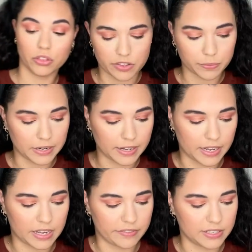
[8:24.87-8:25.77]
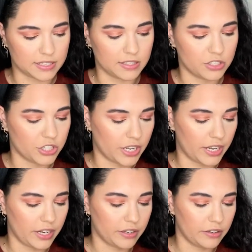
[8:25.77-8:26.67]
The other one I have is the
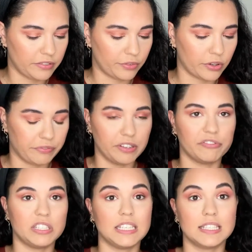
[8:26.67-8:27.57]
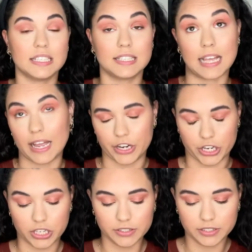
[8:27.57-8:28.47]
shade 450
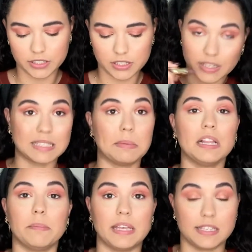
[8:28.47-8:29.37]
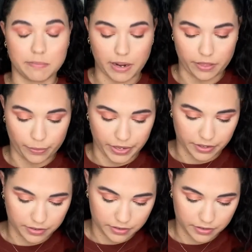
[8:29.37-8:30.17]
Desire. They smell amazing, by the way.